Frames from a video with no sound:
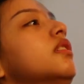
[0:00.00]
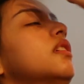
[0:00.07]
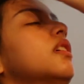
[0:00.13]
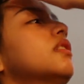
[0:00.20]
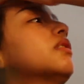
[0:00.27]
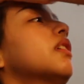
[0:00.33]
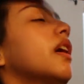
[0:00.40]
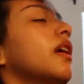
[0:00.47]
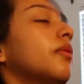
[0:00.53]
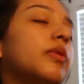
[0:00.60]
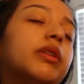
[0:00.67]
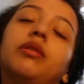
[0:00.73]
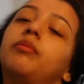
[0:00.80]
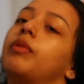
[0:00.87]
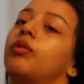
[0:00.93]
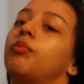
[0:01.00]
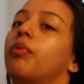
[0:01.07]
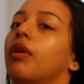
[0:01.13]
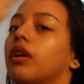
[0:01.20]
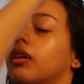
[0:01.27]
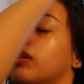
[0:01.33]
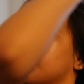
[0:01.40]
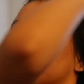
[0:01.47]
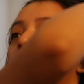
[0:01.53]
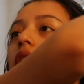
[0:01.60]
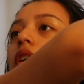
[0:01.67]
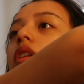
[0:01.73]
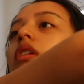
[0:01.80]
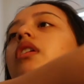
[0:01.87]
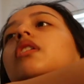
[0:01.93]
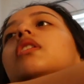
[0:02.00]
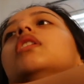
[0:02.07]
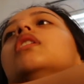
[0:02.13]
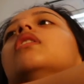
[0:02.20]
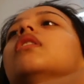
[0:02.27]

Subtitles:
you guys hate when your middle part comes out hella ugly?